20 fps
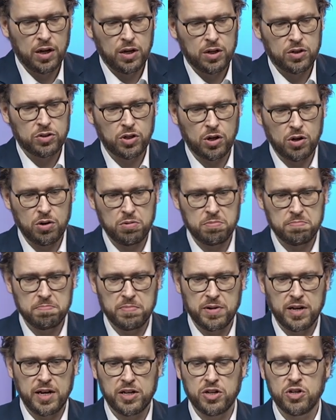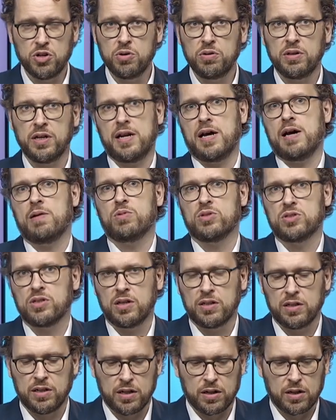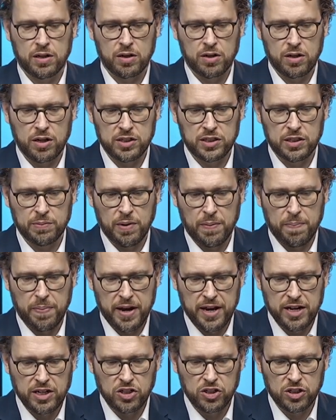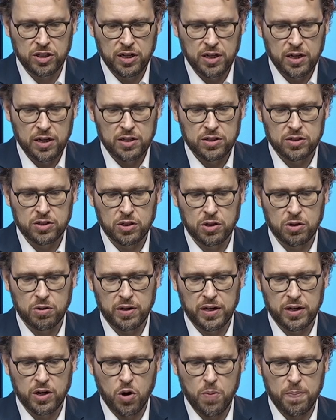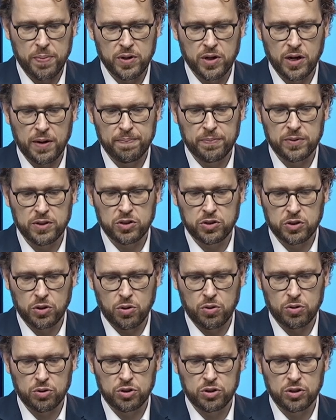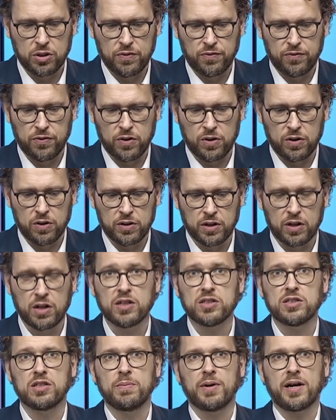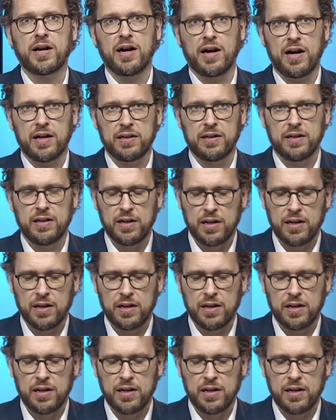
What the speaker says: So it knew that I was on the customer page, so it opened up the source for the customer card.